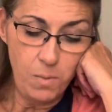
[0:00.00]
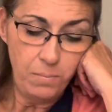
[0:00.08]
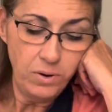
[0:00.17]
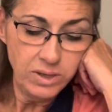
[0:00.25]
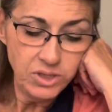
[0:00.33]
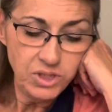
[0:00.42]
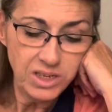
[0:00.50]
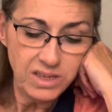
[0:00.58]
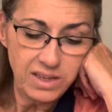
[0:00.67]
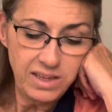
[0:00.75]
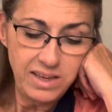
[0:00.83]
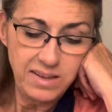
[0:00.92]

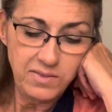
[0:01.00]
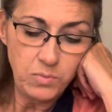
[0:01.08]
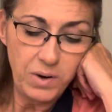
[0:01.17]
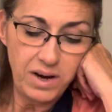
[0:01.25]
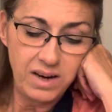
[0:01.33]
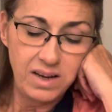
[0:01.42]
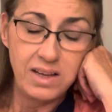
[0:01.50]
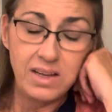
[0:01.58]
Portugal is where